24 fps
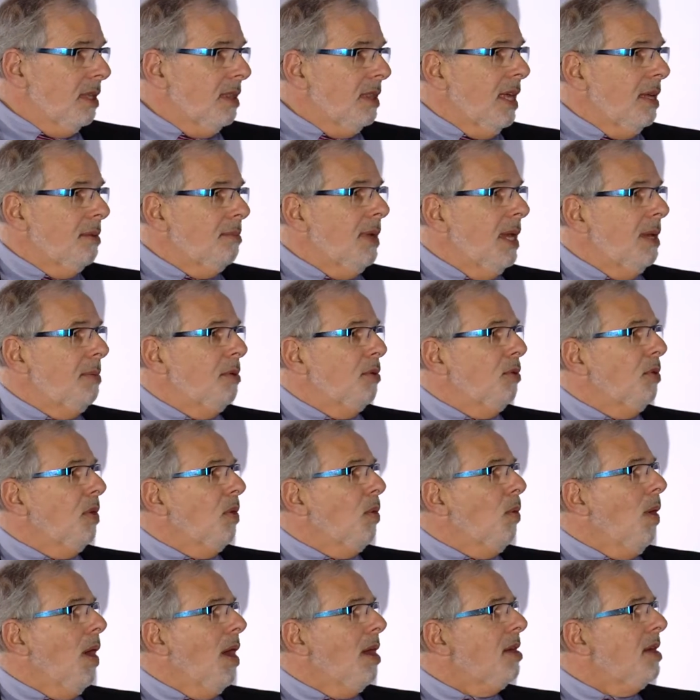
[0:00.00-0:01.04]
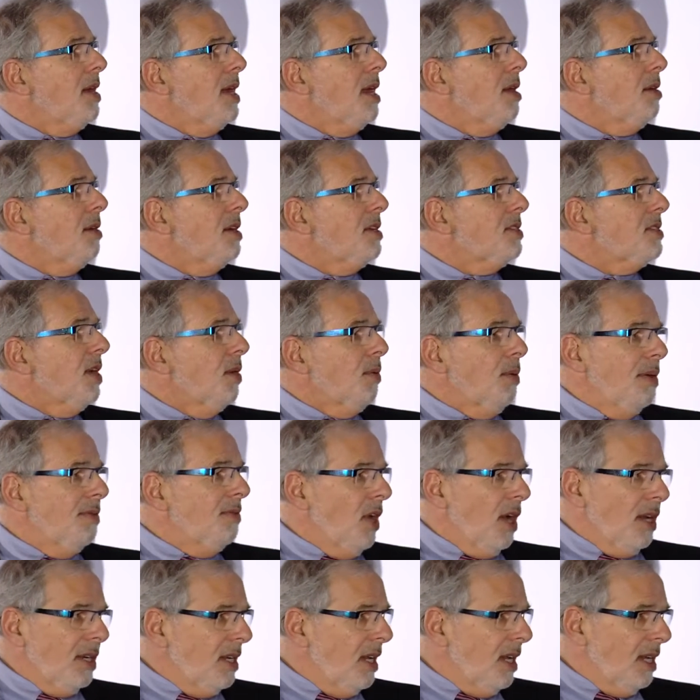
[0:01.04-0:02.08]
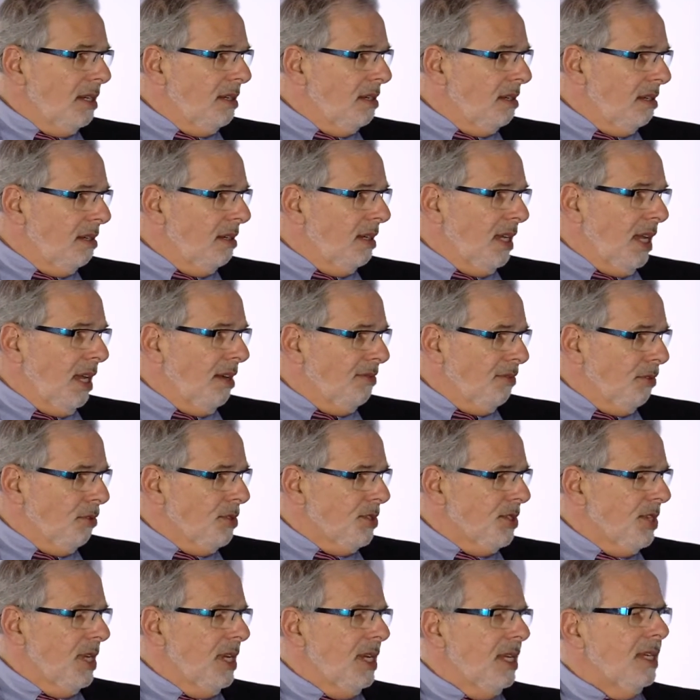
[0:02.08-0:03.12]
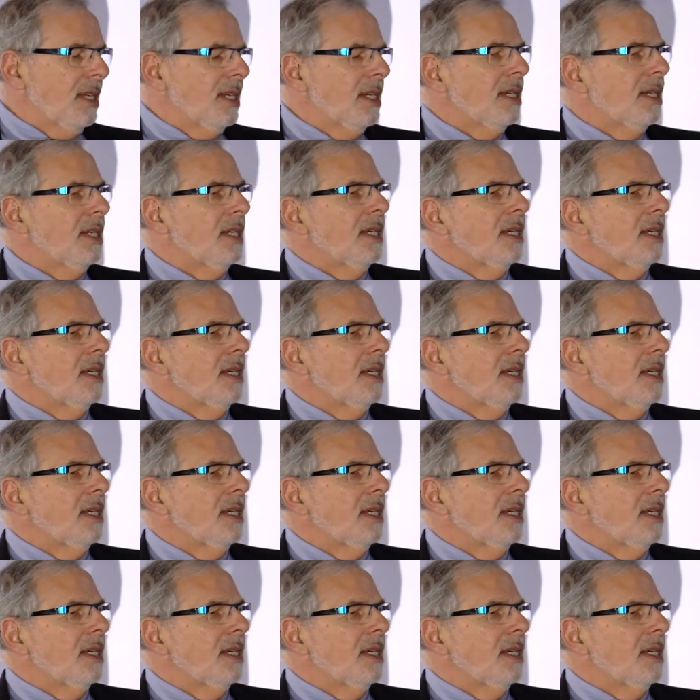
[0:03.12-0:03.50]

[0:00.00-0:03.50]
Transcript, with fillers: that may be required in areas that we have not yet foreseen.